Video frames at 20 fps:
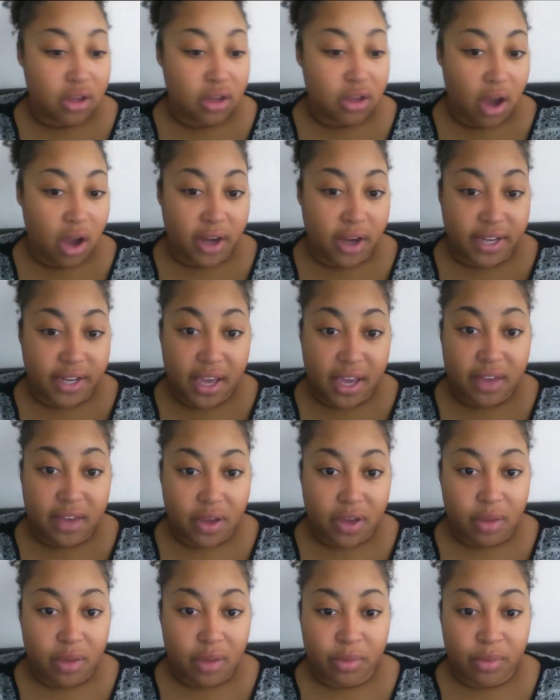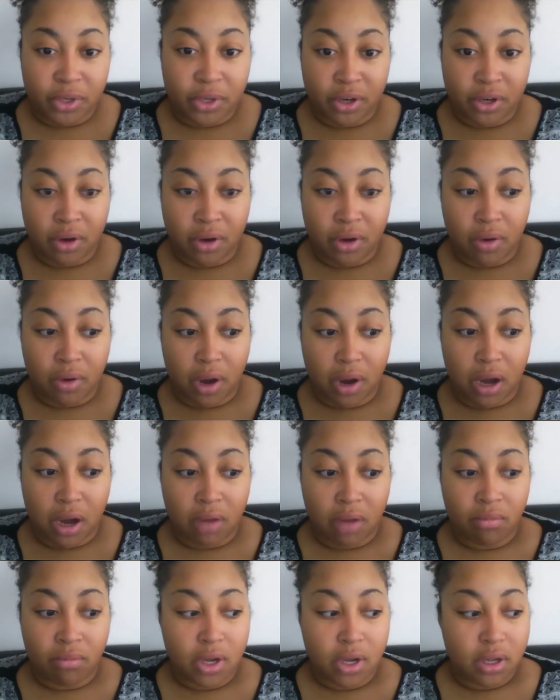God gave him, you know,
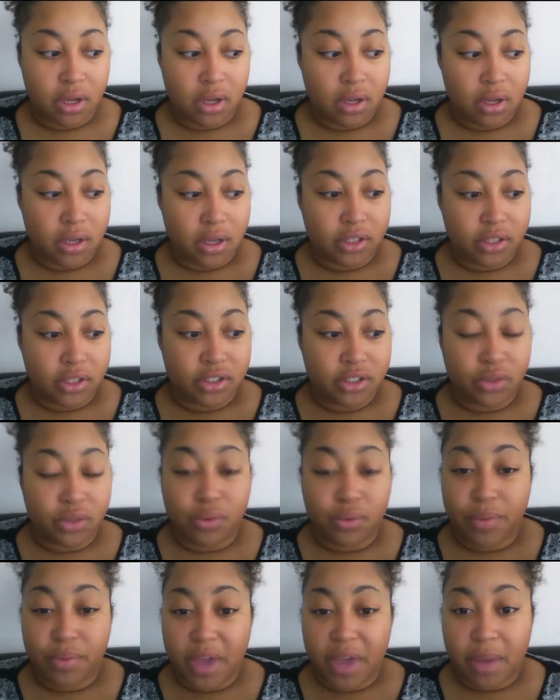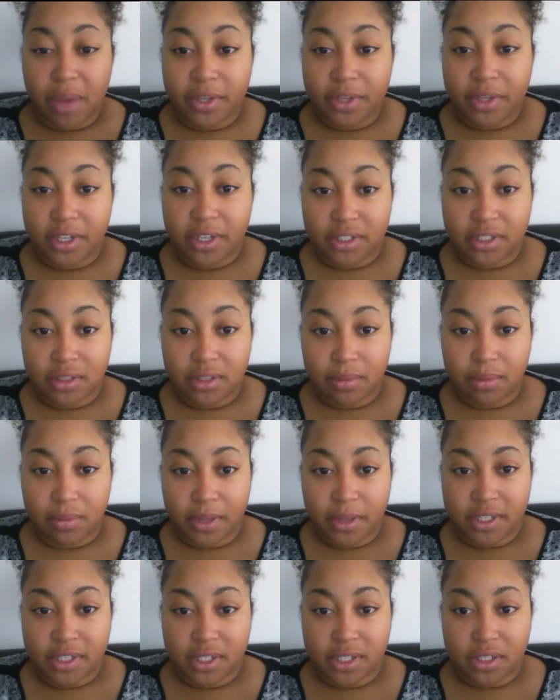um, to be able to get to the
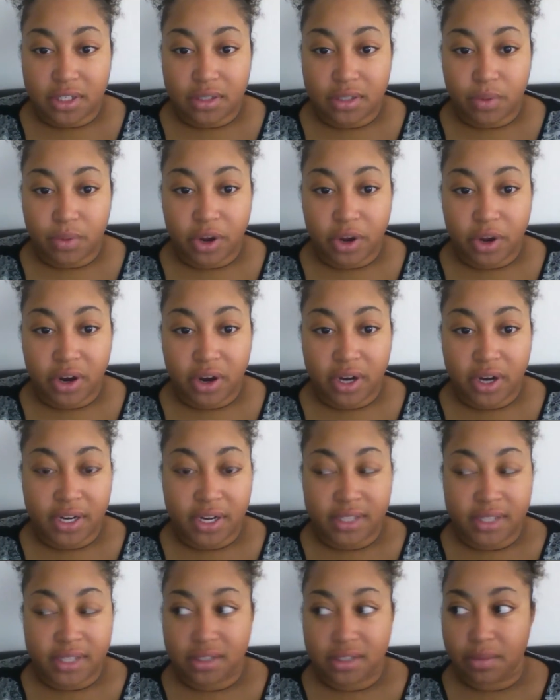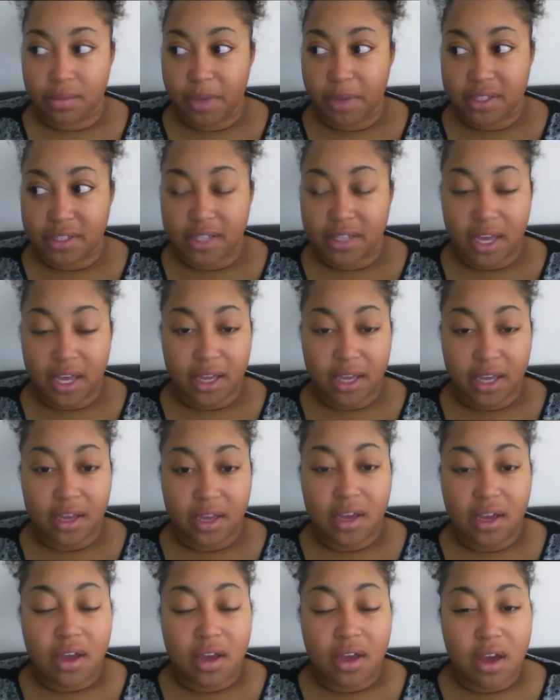places where he needs to be. It's like
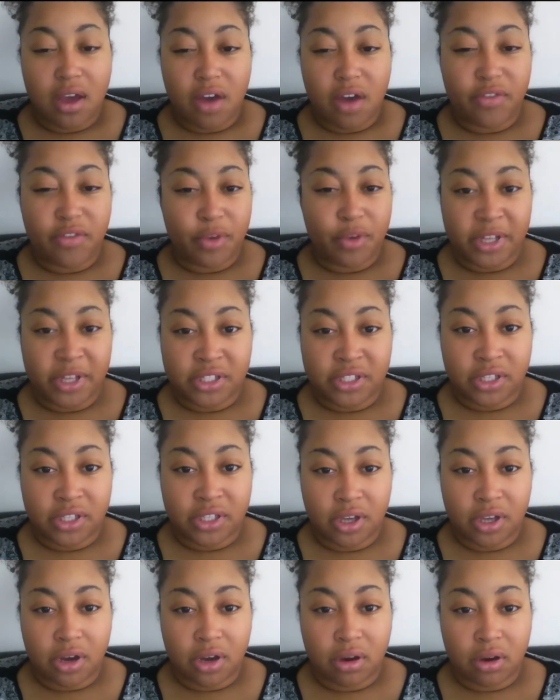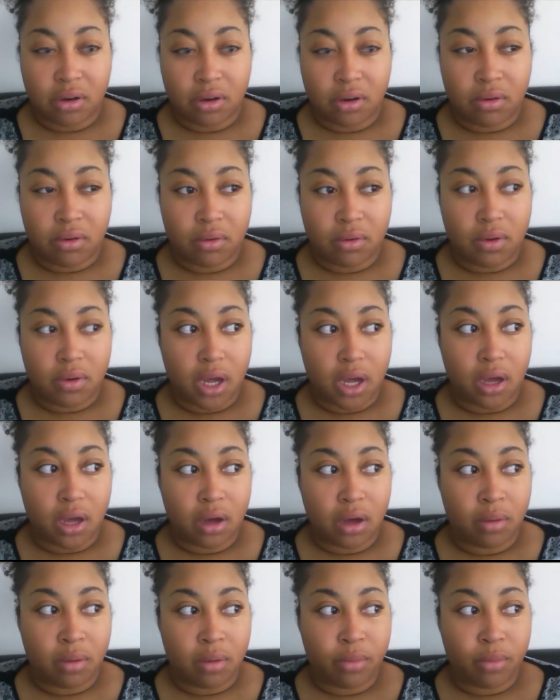a few months ago,
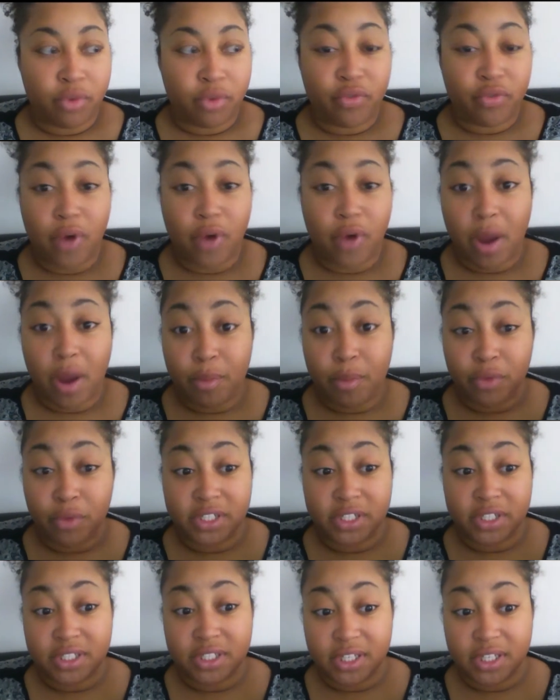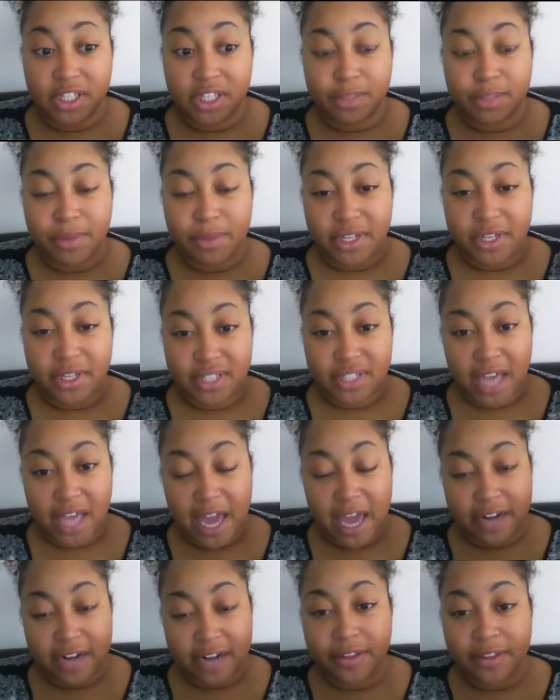um, before I moved into this place, I
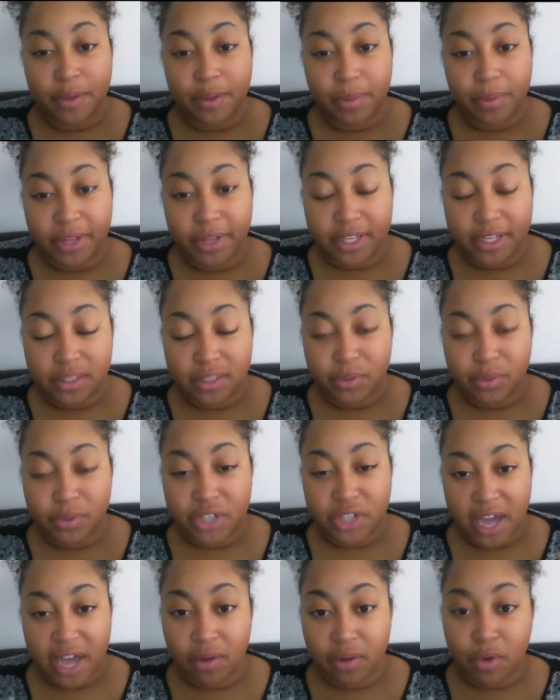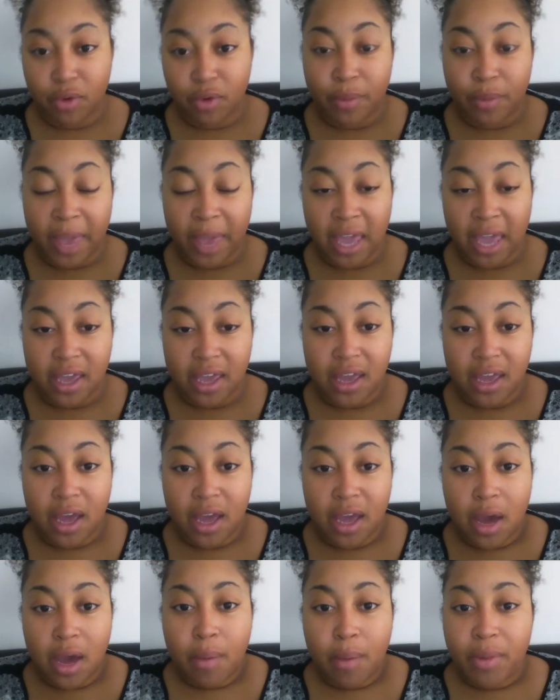had another place, which I had a roommate.
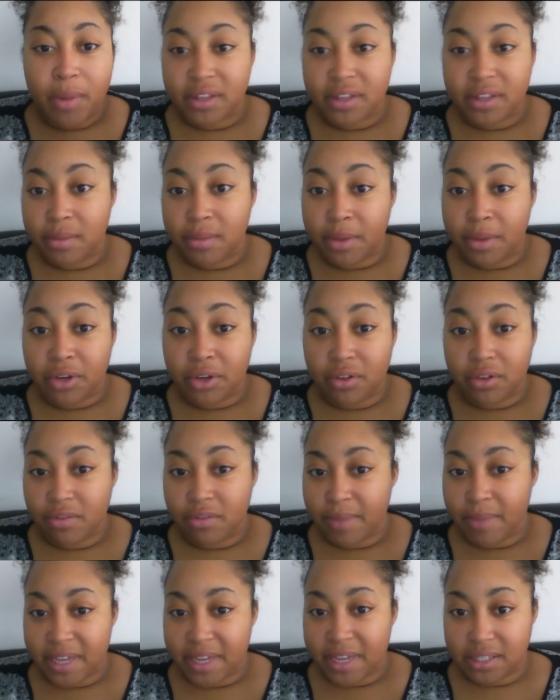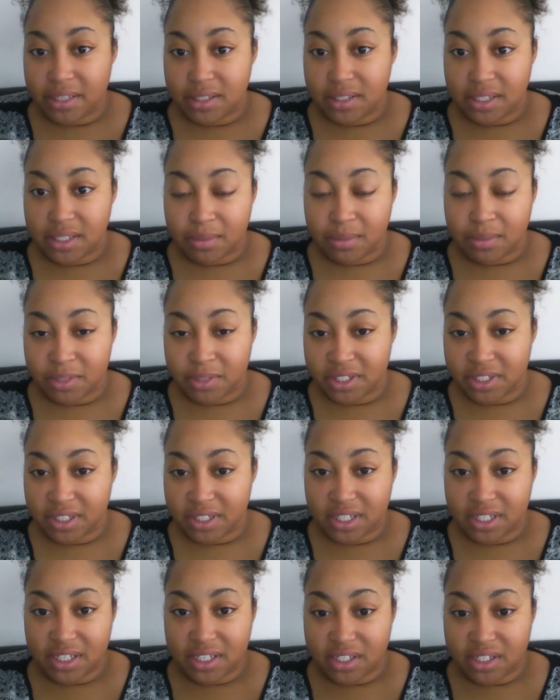But in the middle of my six months
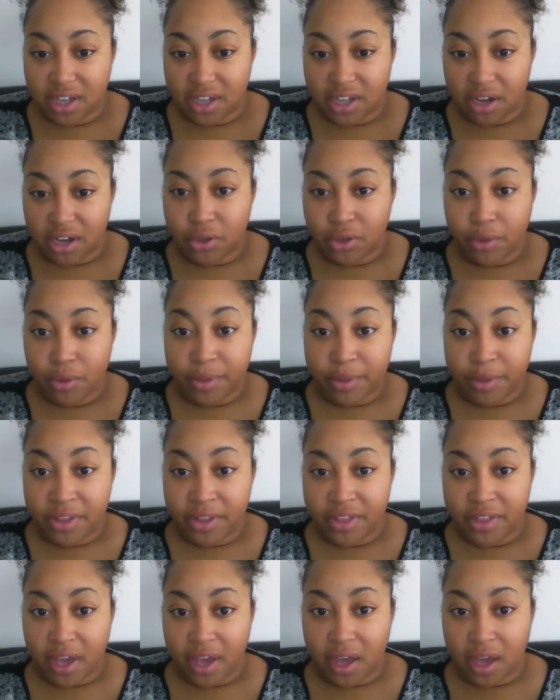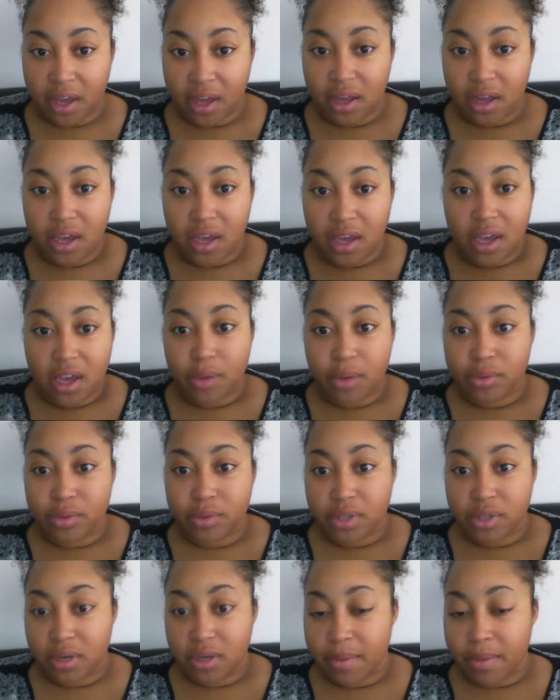lease, God told me that He
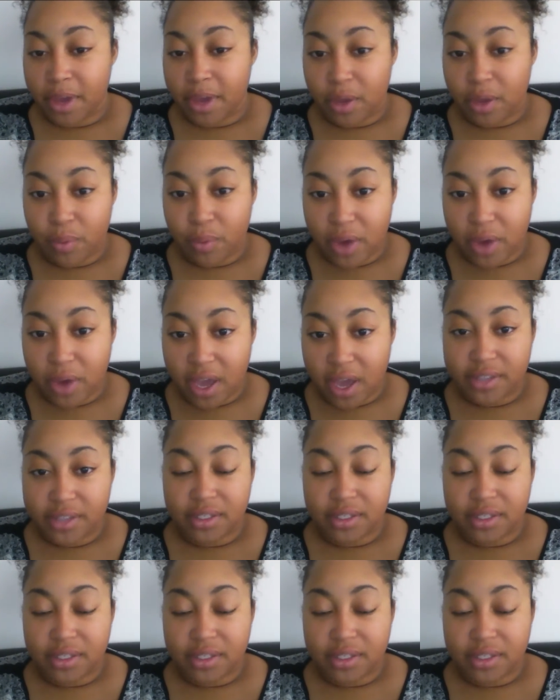was going to make a way.